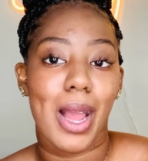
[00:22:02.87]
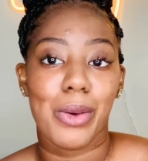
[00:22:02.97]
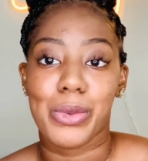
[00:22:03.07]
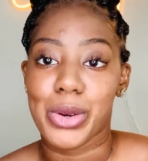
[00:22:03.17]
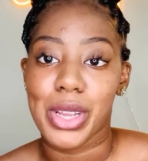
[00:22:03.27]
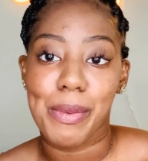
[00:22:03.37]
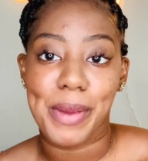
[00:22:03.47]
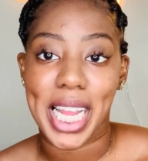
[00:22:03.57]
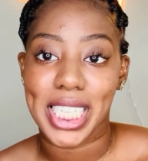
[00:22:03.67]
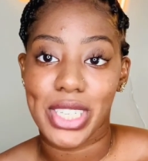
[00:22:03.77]
I will get
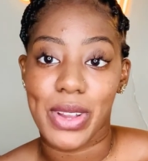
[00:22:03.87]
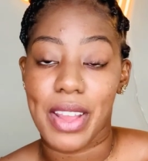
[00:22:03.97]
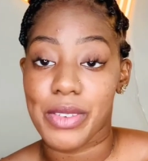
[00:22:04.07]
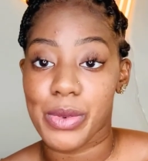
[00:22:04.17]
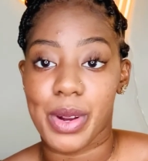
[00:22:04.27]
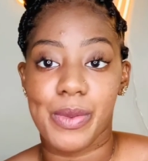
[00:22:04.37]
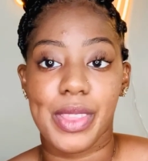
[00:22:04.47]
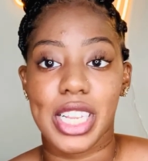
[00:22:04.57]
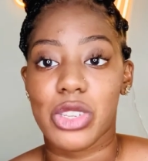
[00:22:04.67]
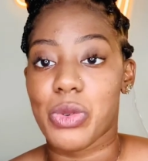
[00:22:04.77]
back to everyone
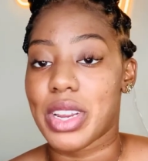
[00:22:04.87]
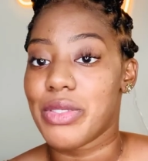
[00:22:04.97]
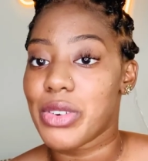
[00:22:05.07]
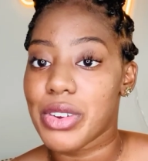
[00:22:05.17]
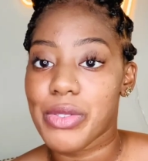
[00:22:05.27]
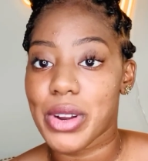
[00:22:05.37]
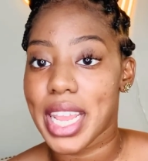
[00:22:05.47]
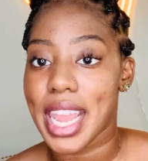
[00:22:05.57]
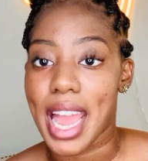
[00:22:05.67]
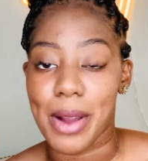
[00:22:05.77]
within 24 to
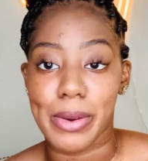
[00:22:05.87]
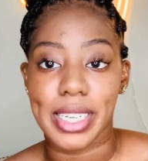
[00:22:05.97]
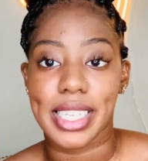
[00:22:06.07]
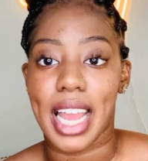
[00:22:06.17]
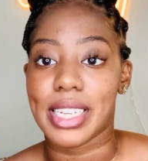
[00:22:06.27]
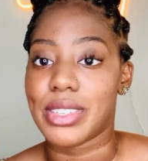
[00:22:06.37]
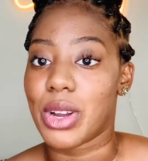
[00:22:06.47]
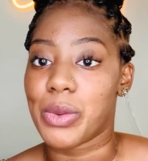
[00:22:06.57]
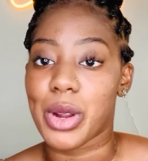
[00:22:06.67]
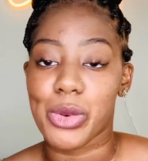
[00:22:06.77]
48 hours. I
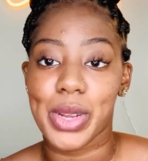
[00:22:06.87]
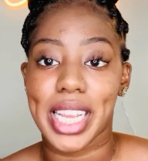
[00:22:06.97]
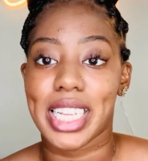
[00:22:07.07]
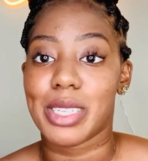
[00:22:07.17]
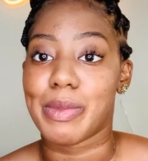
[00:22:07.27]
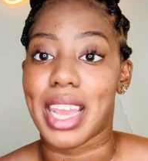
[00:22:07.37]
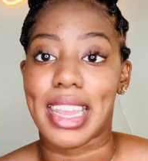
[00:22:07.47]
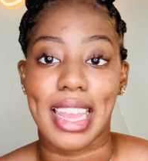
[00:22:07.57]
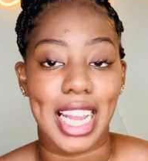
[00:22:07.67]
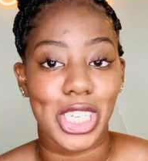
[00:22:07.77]
don't work weekends, but I
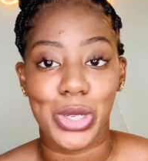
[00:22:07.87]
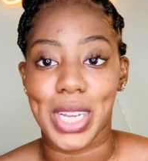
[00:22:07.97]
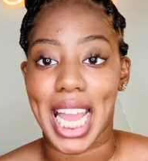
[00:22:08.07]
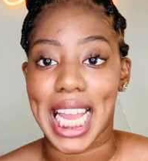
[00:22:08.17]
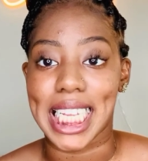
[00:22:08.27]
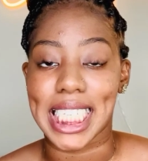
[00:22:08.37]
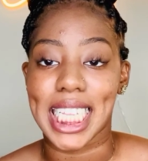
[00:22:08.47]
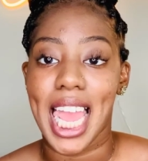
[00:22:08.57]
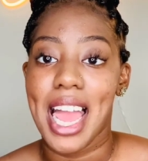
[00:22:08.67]
got you guys.